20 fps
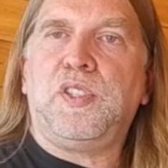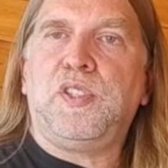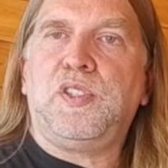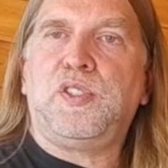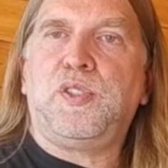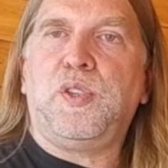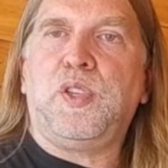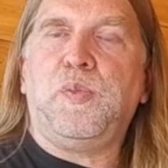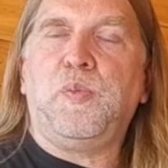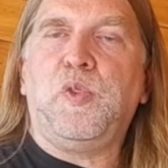
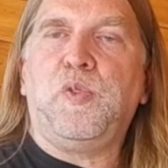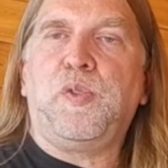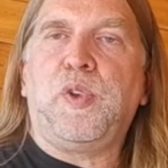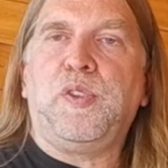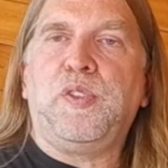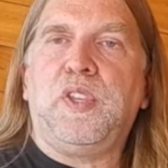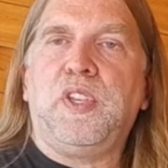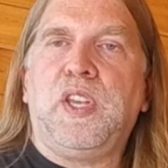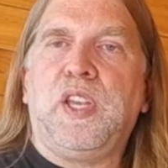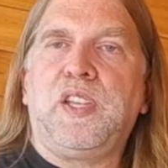So you move around
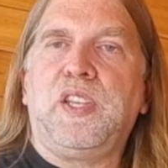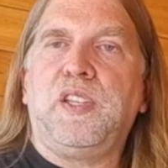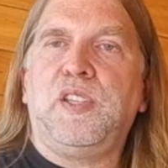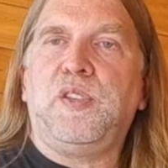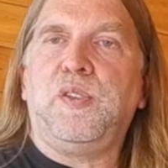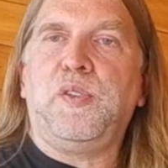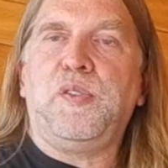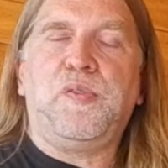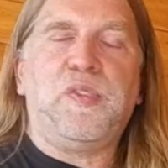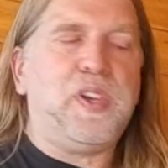the neck
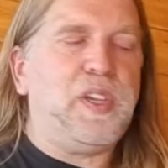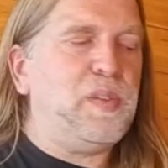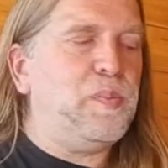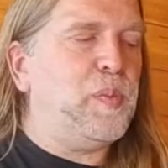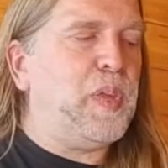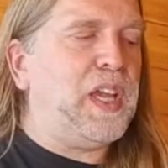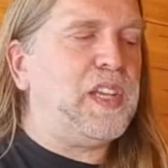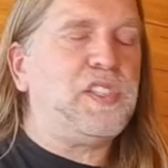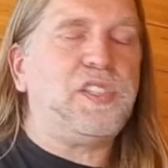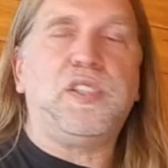until you
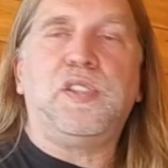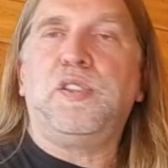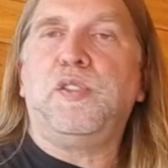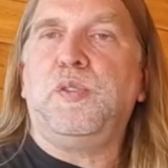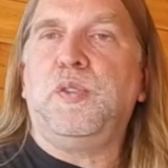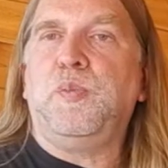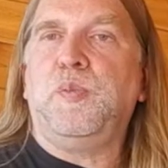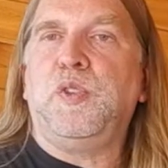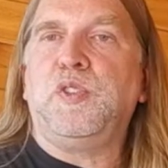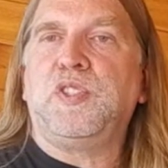match it to
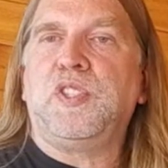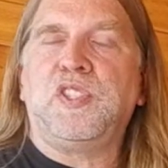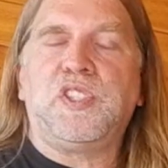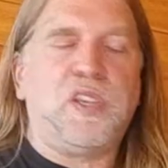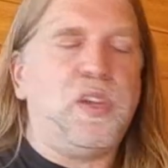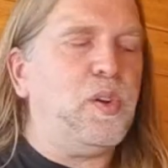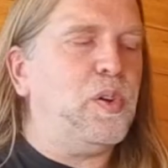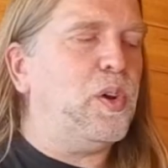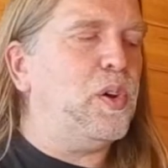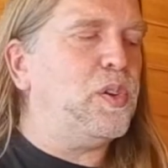the music and say,
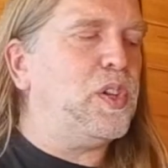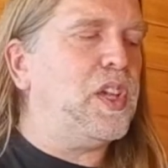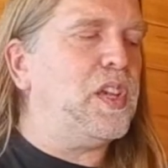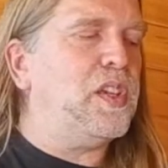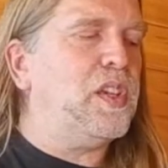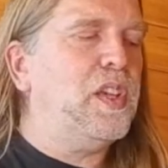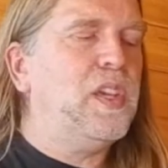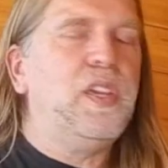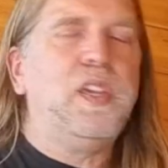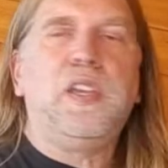oh, okay,
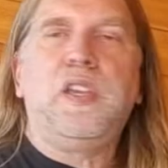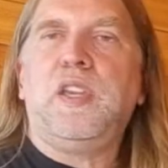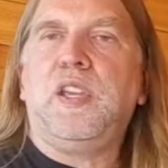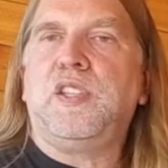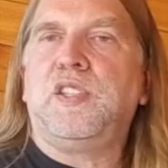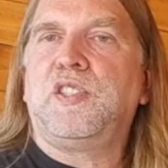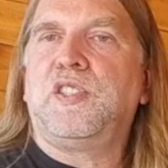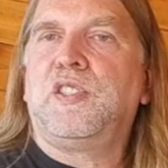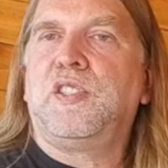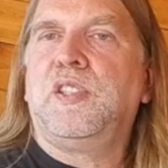
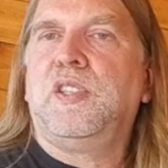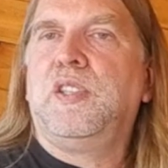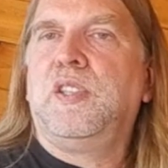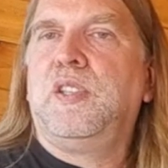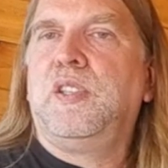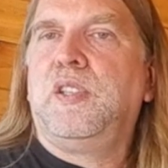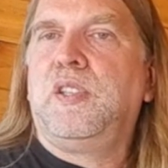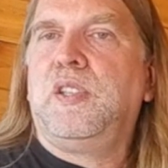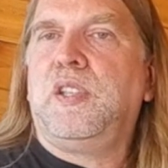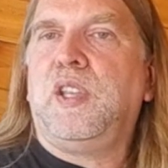it's
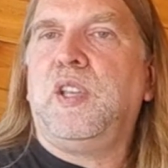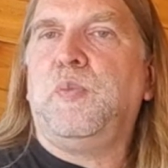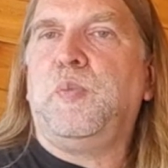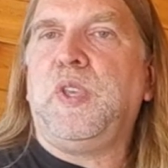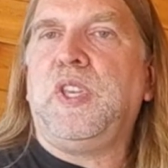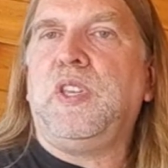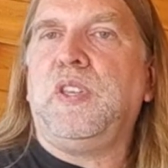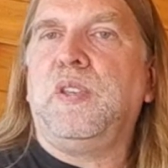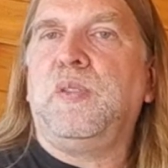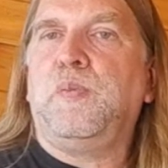a
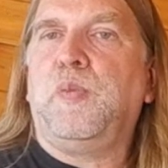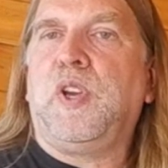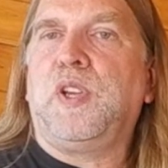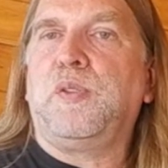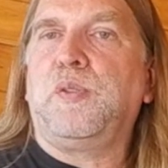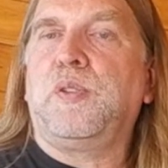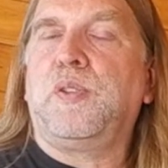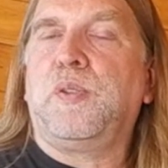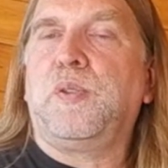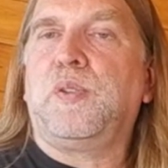B minor
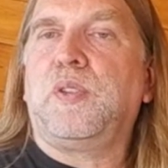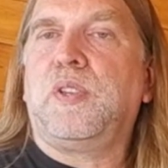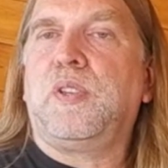third.